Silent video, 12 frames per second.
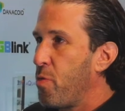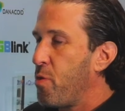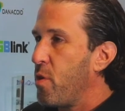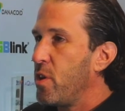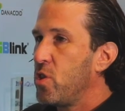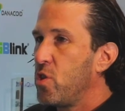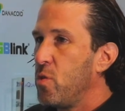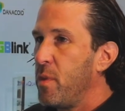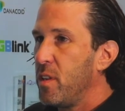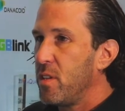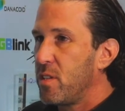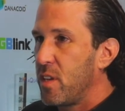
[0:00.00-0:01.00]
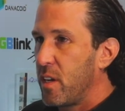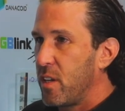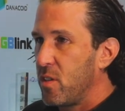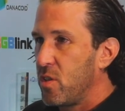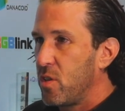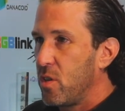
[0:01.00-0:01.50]
32
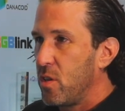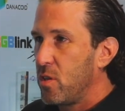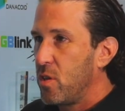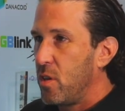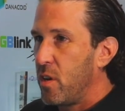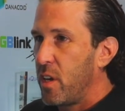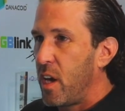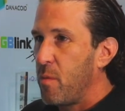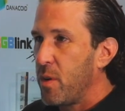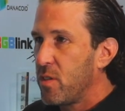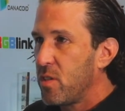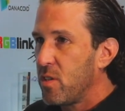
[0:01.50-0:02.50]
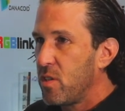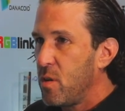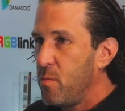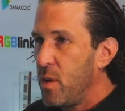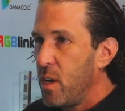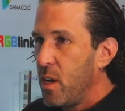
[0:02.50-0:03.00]
milliseconds to their gaming
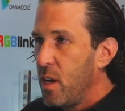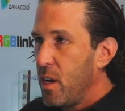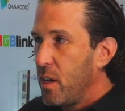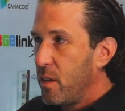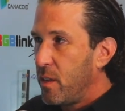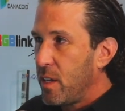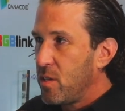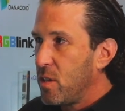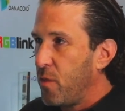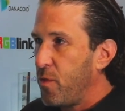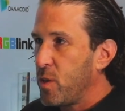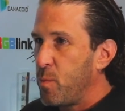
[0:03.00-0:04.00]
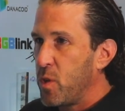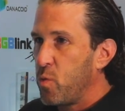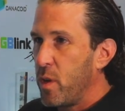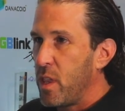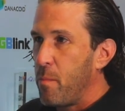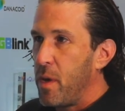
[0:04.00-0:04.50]
system, that's the difference
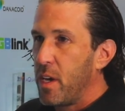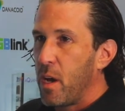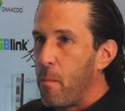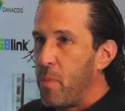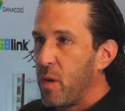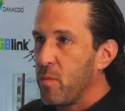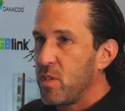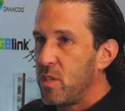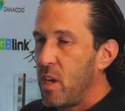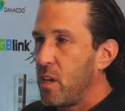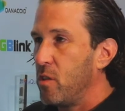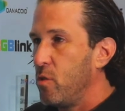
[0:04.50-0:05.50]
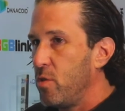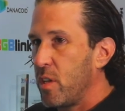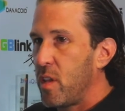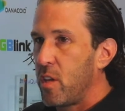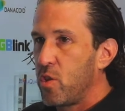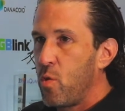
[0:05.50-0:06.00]
between them making a big mistake and losing
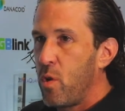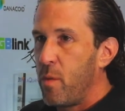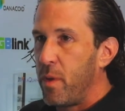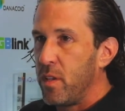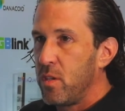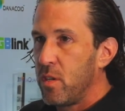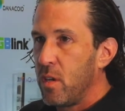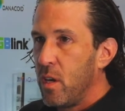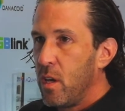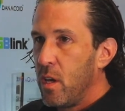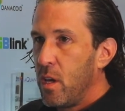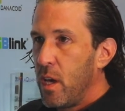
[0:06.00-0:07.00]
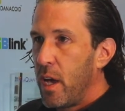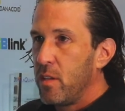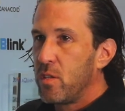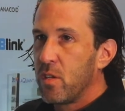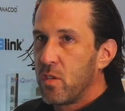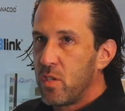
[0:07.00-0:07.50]
that tournament and
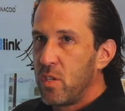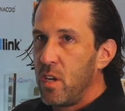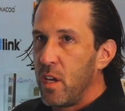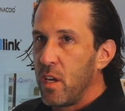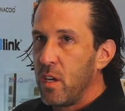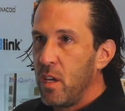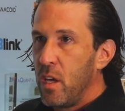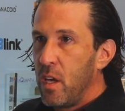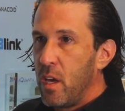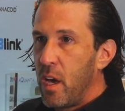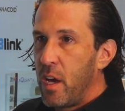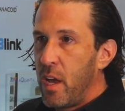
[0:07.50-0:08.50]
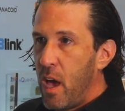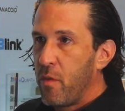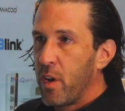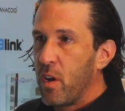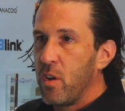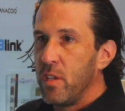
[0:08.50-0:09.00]
succeeding and
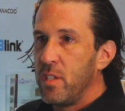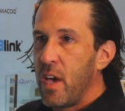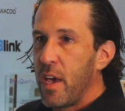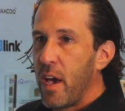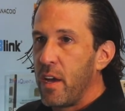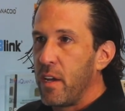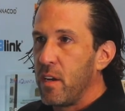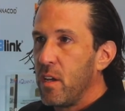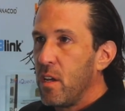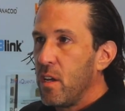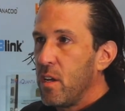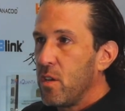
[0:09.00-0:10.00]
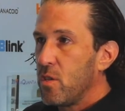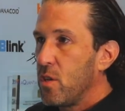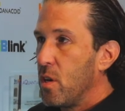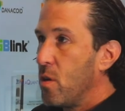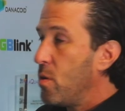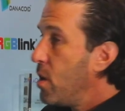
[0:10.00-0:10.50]
having a good day at it.
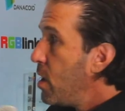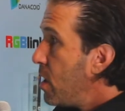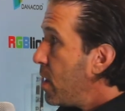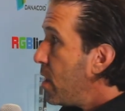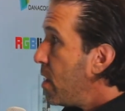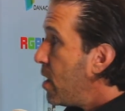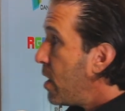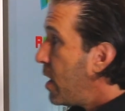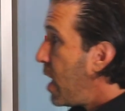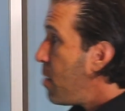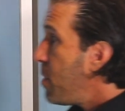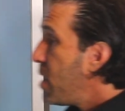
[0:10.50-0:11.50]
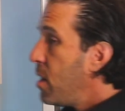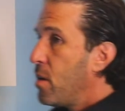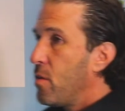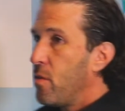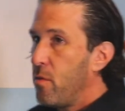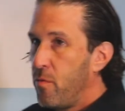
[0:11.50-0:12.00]
So gaming,
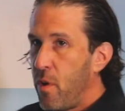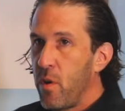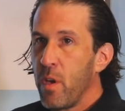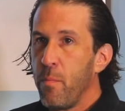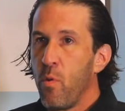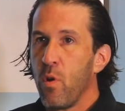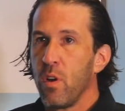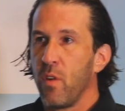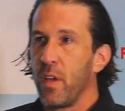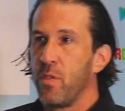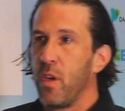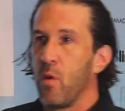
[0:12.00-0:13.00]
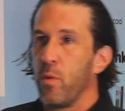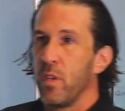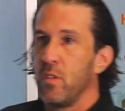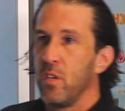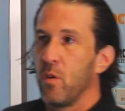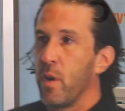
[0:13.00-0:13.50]
very important right there when you're
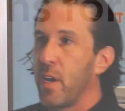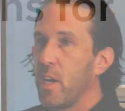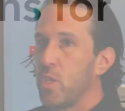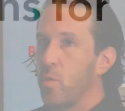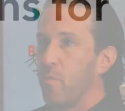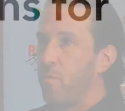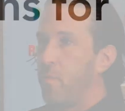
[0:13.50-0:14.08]
dealing with guys who have